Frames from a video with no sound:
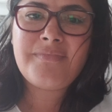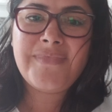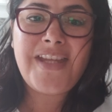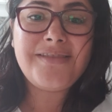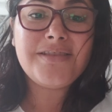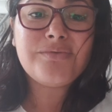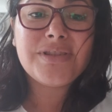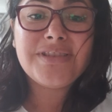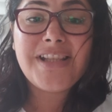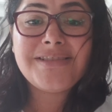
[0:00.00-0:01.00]
That is
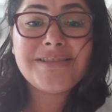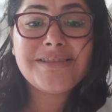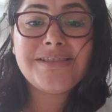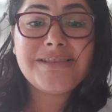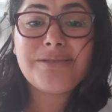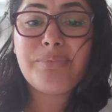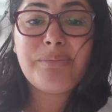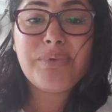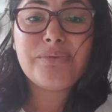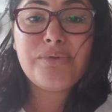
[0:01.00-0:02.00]
what narcissistic
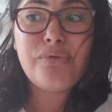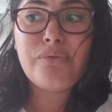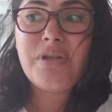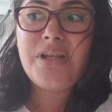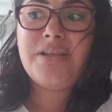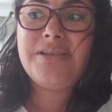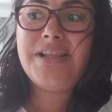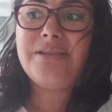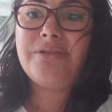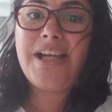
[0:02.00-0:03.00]
people do.
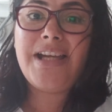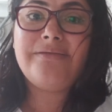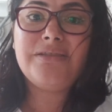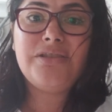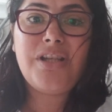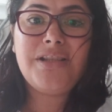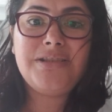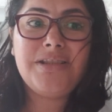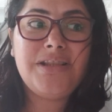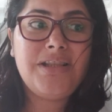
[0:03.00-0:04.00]
They have
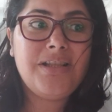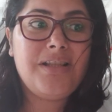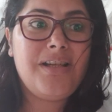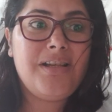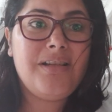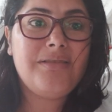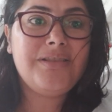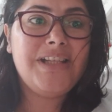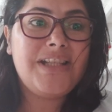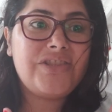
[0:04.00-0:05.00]
not a
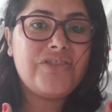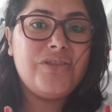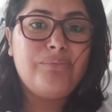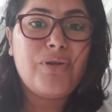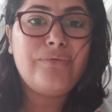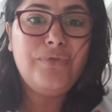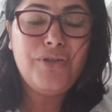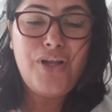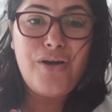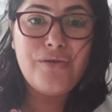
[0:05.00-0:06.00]
relationship of
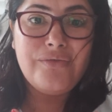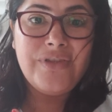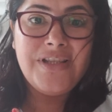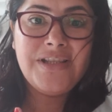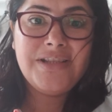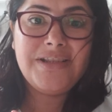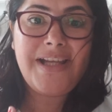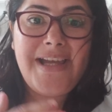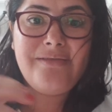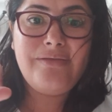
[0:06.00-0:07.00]
love, they
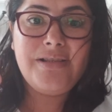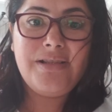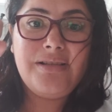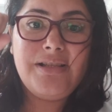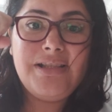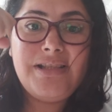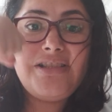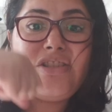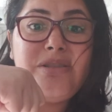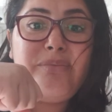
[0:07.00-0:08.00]
have a
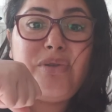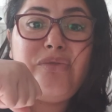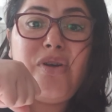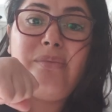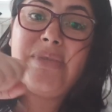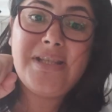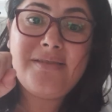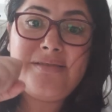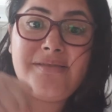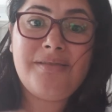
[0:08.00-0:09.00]
relationship of
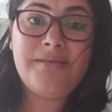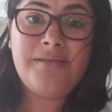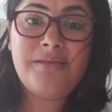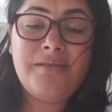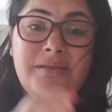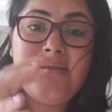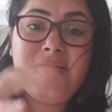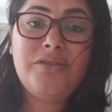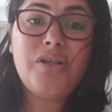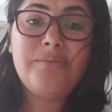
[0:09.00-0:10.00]
dominance
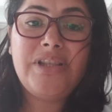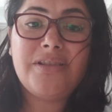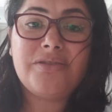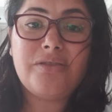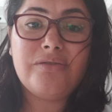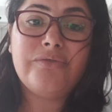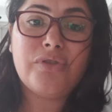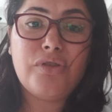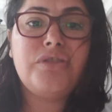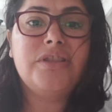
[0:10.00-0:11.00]
over
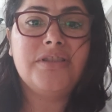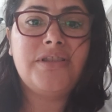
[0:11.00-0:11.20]
others.